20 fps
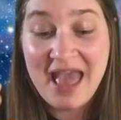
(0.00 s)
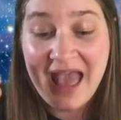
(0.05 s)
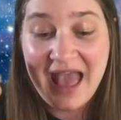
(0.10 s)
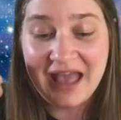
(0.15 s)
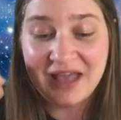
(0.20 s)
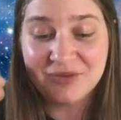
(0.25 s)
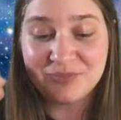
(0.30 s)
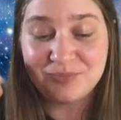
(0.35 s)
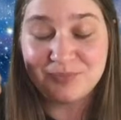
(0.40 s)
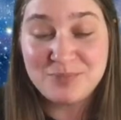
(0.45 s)

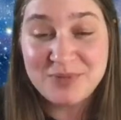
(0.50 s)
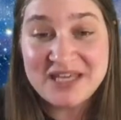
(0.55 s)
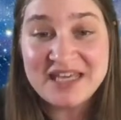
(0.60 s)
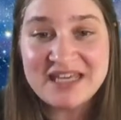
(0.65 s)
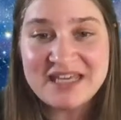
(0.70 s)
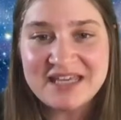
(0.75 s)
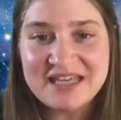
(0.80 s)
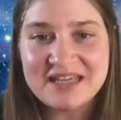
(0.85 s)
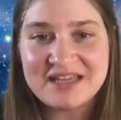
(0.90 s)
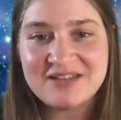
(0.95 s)
And
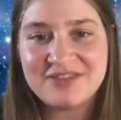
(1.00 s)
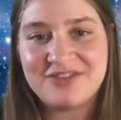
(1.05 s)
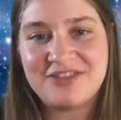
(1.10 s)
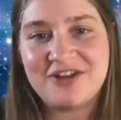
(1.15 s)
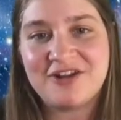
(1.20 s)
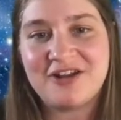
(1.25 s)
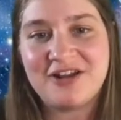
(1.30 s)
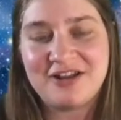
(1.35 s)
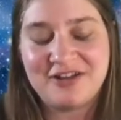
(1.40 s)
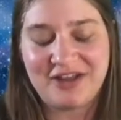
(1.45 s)
B,
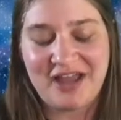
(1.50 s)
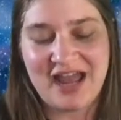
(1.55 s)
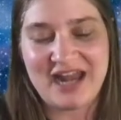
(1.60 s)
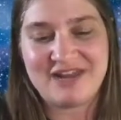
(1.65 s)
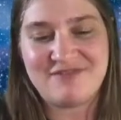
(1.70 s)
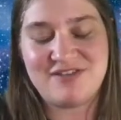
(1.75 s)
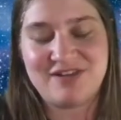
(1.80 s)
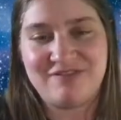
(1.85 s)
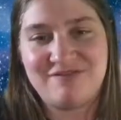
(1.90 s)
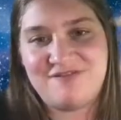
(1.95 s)
they're kind
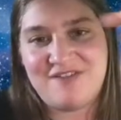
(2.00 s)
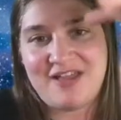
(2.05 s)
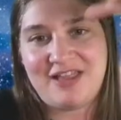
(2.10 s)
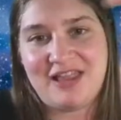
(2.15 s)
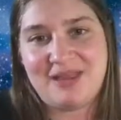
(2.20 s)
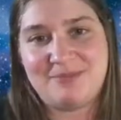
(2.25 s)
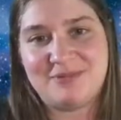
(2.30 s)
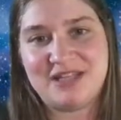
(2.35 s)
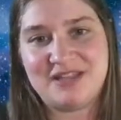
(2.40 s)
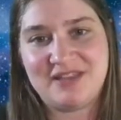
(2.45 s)
of
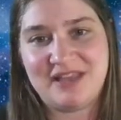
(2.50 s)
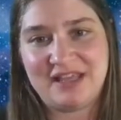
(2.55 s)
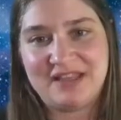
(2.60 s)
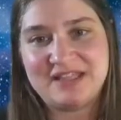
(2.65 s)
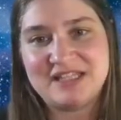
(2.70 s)
enveloped in like